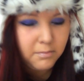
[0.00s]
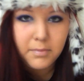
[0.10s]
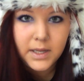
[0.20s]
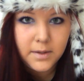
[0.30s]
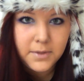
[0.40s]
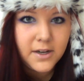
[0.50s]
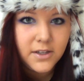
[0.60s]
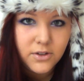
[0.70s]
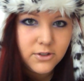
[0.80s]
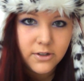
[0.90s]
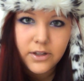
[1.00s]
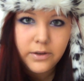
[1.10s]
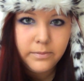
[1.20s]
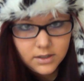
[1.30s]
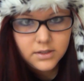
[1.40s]
but I'm not usually.
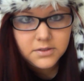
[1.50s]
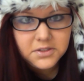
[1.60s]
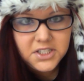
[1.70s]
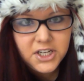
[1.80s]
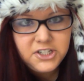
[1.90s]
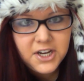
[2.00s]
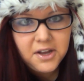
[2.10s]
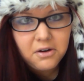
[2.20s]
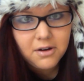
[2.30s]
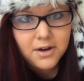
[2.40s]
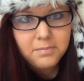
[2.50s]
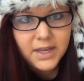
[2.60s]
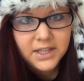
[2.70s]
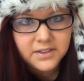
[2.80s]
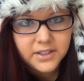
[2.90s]
DJ or a
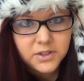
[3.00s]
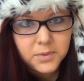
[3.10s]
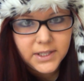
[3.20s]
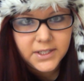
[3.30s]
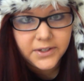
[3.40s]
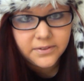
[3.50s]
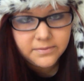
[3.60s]
band at the wedding?